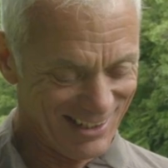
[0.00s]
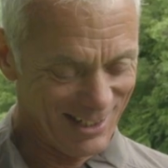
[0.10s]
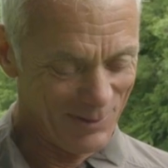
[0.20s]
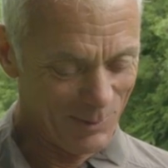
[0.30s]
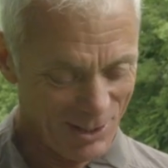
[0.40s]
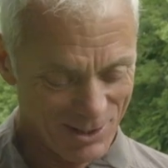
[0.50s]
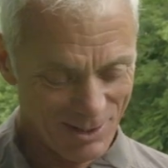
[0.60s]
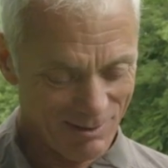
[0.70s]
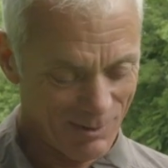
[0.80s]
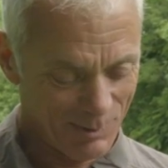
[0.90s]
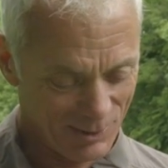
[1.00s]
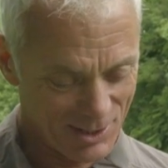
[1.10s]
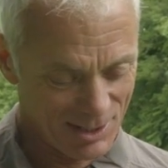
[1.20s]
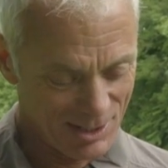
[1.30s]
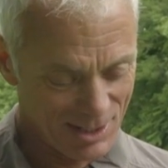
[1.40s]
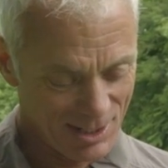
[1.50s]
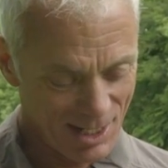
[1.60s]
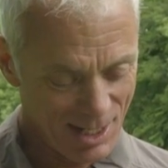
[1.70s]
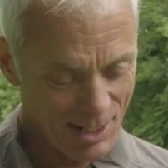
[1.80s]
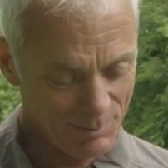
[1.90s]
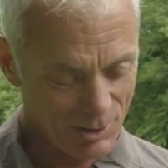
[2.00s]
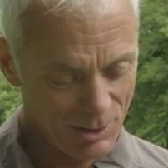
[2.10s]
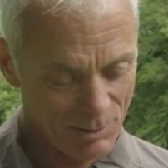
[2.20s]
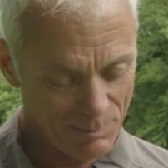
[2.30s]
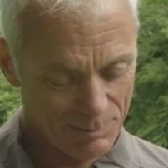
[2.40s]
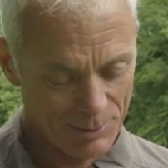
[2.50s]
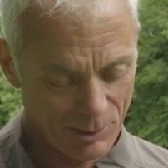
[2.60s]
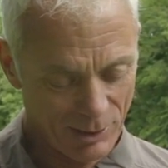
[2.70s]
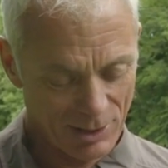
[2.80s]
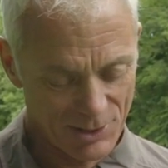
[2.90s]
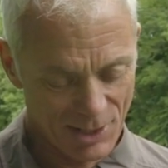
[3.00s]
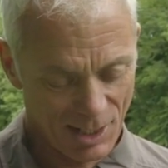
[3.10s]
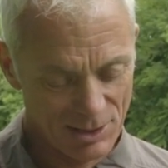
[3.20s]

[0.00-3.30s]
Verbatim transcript: if you weren't doing River Monsters? Um, good point,